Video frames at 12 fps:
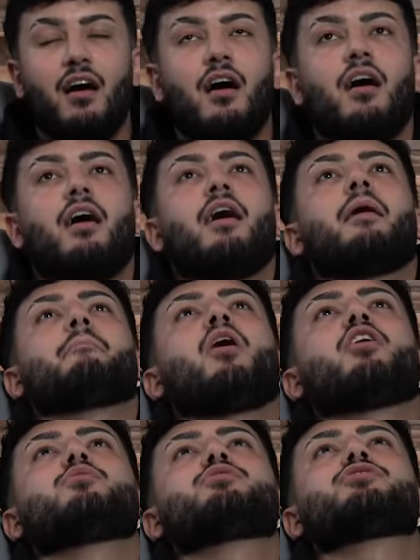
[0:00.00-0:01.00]
Um,
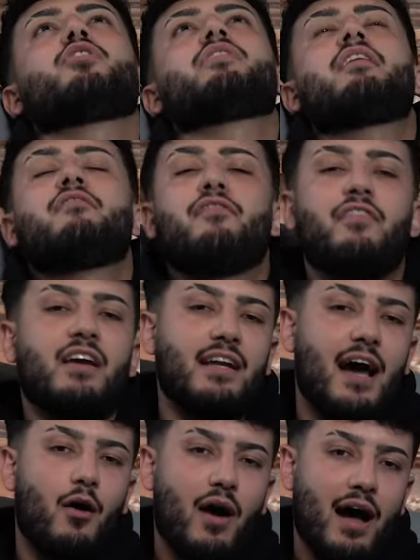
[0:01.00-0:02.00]
I also then
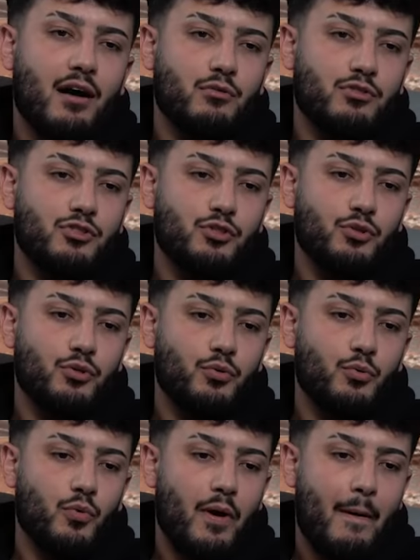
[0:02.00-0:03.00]
figured out how
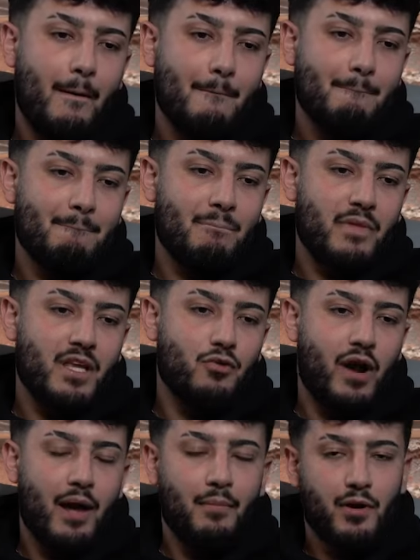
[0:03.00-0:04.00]
to
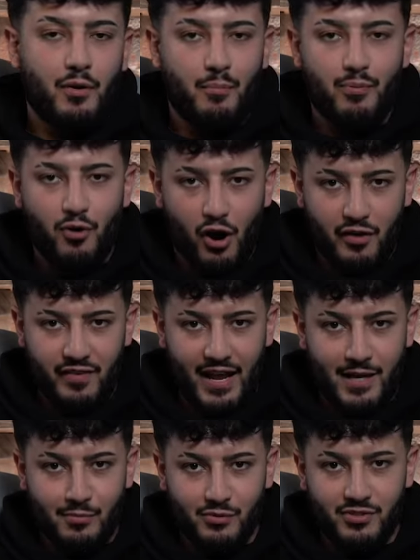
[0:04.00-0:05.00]
create my own private
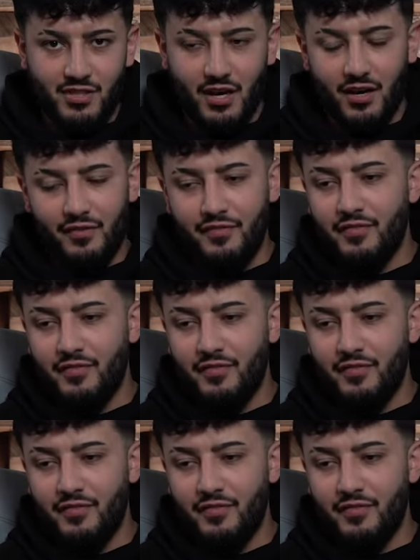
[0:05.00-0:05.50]
label stuff.